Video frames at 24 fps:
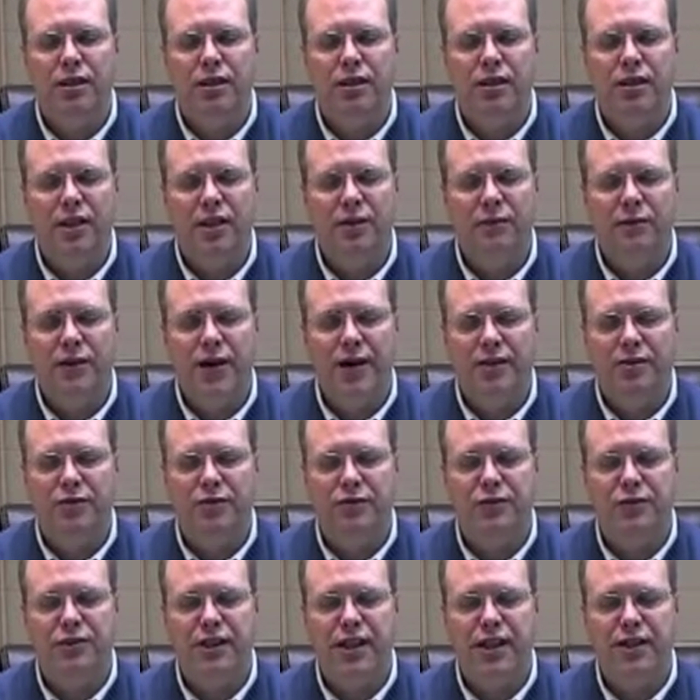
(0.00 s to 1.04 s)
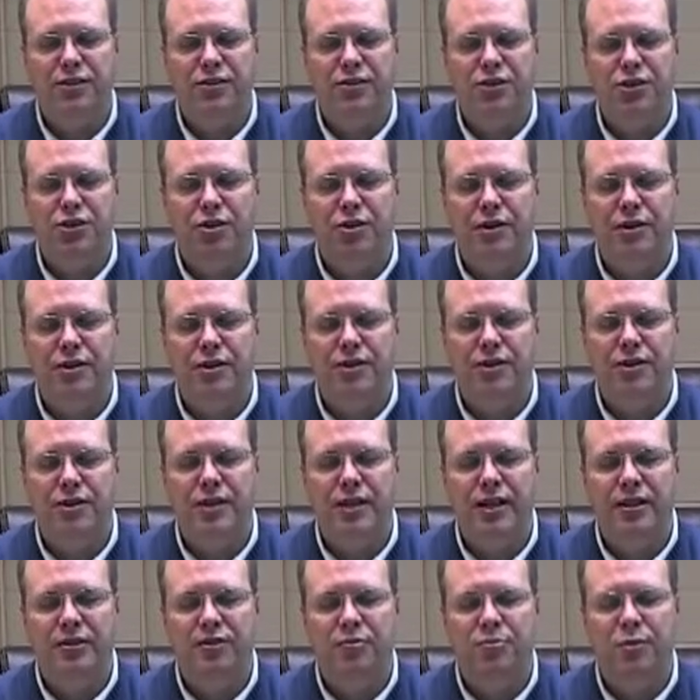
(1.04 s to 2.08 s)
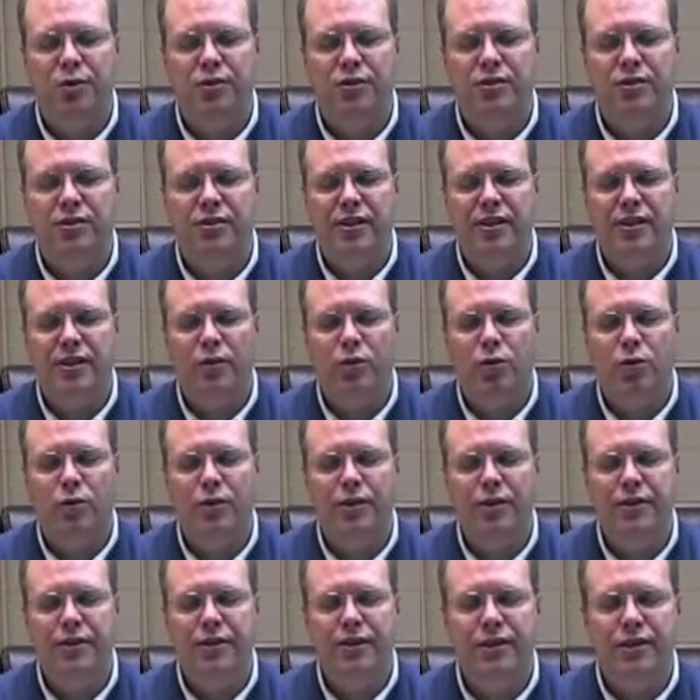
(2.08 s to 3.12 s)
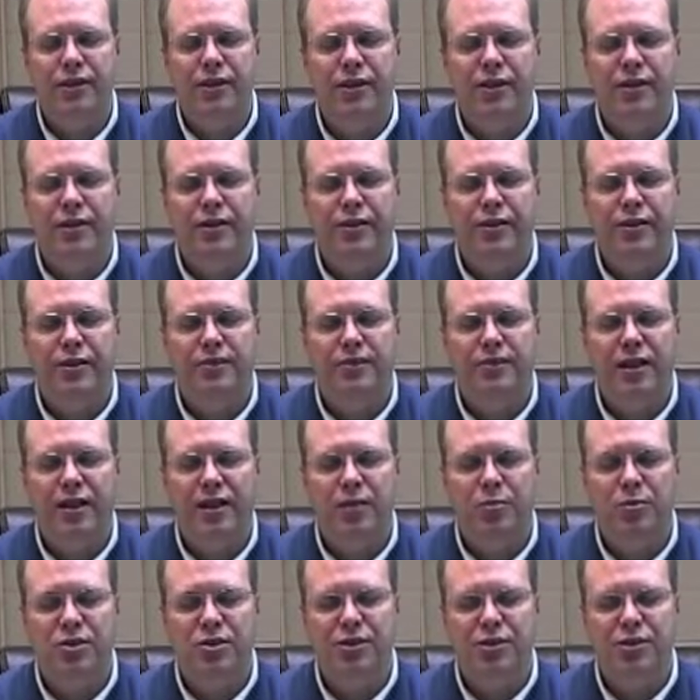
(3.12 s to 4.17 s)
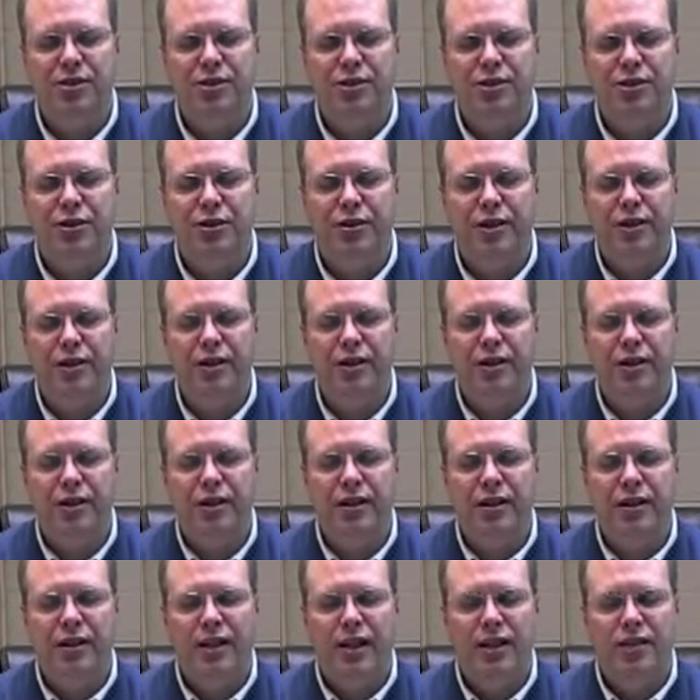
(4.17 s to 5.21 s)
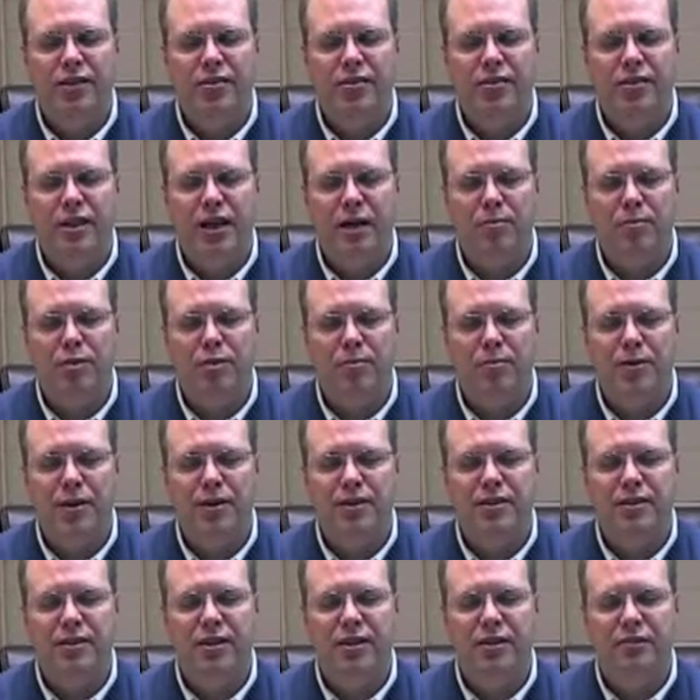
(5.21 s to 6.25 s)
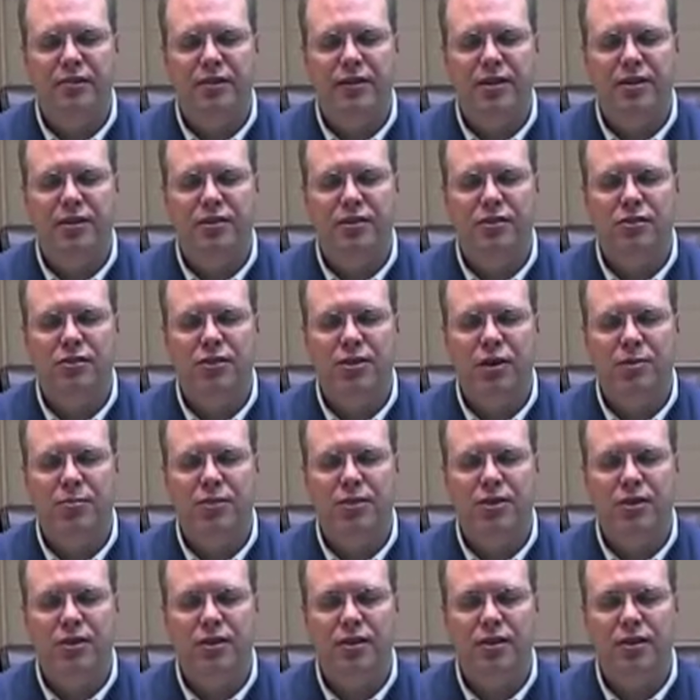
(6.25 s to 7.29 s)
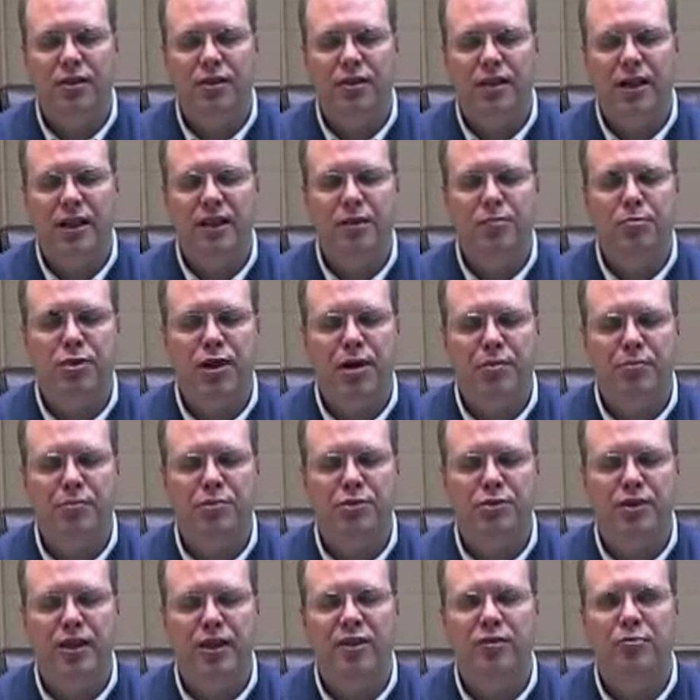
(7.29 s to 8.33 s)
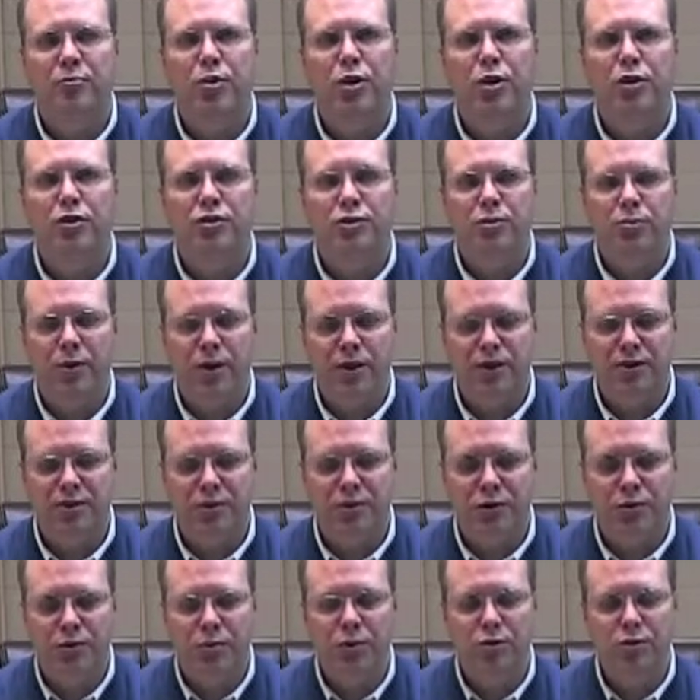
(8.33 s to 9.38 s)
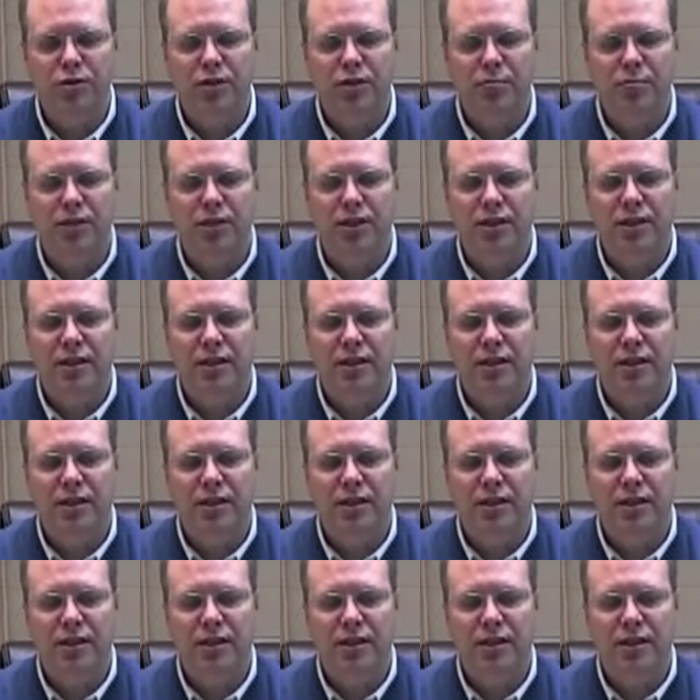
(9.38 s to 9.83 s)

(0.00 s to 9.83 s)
Key factors for dating this journey are the dates of Paul's stay in Corinth during the second missionary journey and are established by the Delphi inscription and the probable date of Paul's arrest in Jerusalem.